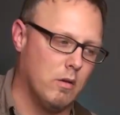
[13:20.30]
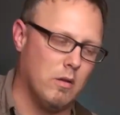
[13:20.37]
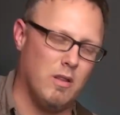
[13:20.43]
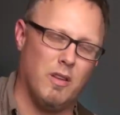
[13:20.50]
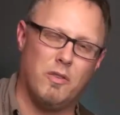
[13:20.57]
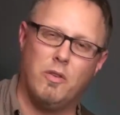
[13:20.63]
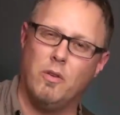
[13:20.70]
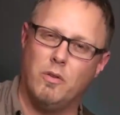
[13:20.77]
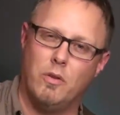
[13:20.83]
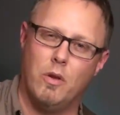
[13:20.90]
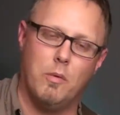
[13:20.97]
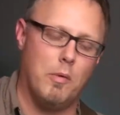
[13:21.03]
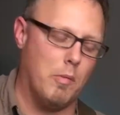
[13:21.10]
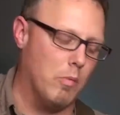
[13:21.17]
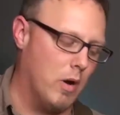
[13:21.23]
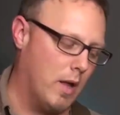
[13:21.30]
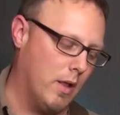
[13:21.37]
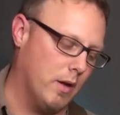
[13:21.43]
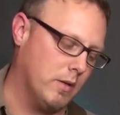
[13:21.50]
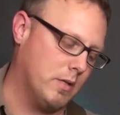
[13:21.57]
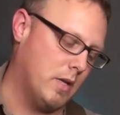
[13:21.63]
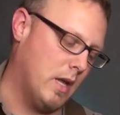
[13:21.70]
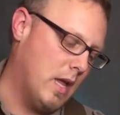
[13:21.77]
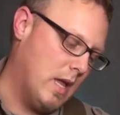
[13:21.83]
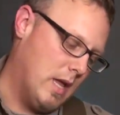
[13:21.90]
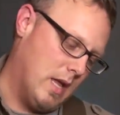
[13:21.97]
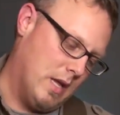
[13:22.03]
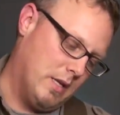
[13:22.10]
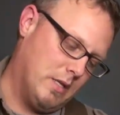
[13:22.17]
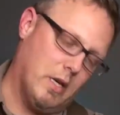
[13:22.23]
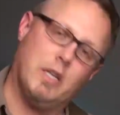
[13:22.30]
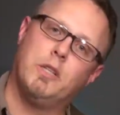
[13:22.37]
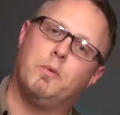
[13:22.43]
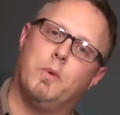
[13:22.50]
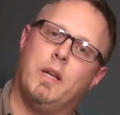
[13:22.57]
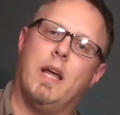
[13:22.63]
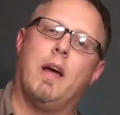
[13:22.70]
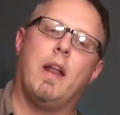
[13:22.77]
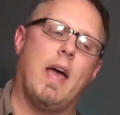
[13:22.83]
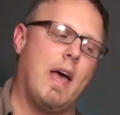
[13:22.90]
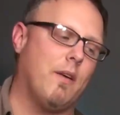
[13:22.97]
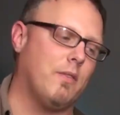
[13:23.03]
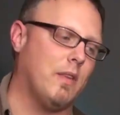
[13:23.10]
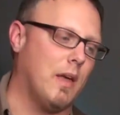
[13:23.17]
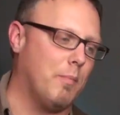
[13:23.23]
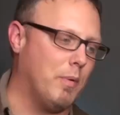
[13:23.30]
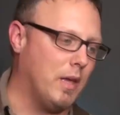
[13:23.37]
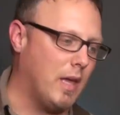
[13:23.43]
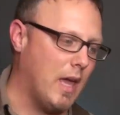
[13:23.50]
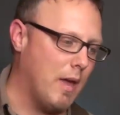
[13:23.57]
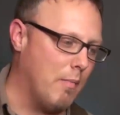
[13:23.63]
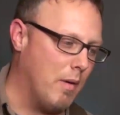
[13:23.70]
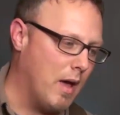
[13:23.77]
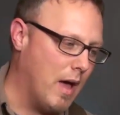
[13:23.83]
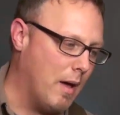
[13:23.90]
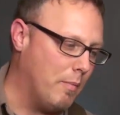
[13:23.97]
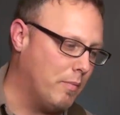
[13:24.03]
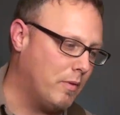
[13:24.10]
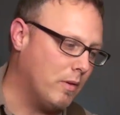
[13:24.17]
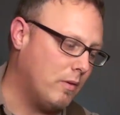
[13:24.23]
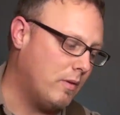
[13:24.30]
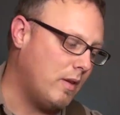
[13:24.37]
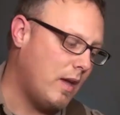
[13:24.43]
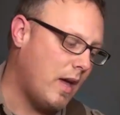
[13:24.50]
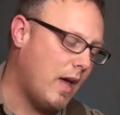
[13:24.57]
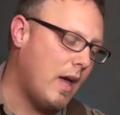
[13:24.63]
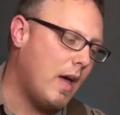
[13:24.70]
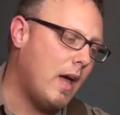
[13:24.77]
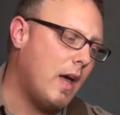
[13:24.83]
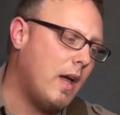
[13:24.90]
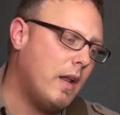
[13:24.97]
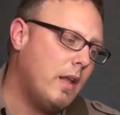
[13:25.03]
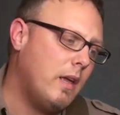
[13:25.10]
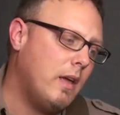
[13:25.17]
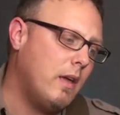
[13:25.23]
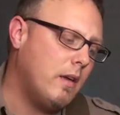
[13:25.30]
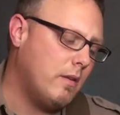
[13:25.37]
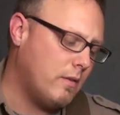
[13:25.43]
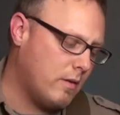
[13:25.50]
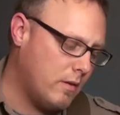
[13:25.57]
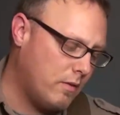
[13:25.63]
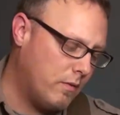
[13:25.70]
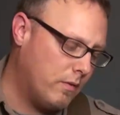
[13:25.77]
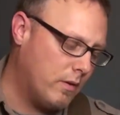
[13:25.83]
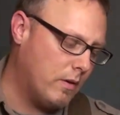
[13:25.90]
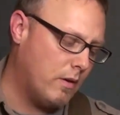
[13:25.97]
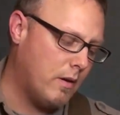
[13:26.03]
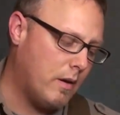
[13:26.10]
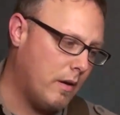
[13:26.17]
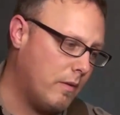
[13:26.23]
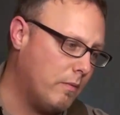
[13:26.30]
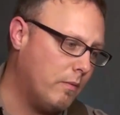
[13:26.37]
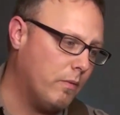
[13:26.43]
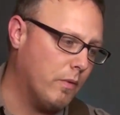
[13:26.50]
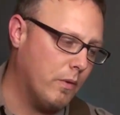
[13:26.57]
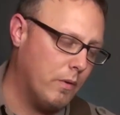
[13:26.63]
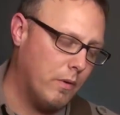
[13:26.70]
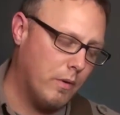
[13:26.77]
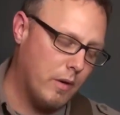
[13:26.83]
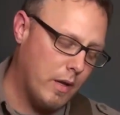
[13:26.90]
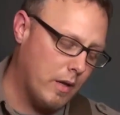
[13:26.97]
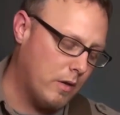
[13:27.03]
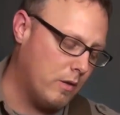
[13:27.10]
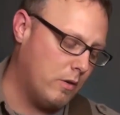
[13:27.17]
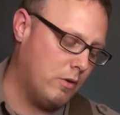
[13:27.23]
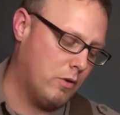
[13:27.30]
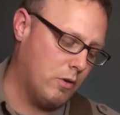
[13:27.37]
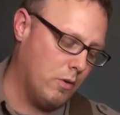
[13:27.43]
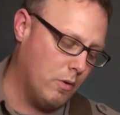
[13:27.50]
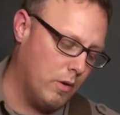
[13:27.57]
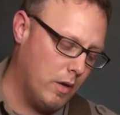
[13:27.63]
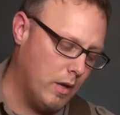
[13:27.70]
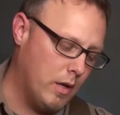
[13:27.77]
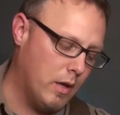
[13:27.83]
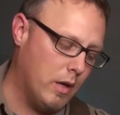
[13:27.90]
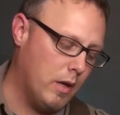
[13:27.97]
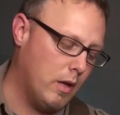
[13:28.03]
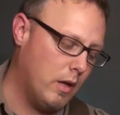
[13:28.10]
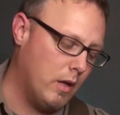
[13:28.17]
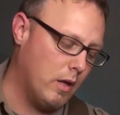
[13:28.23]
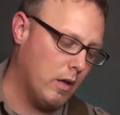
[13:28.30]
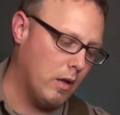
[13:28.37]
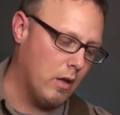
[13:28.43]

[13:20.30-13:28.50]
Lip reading: Doobie Brothers. So I just went down a half step and came up. So tidings of comfort and joy.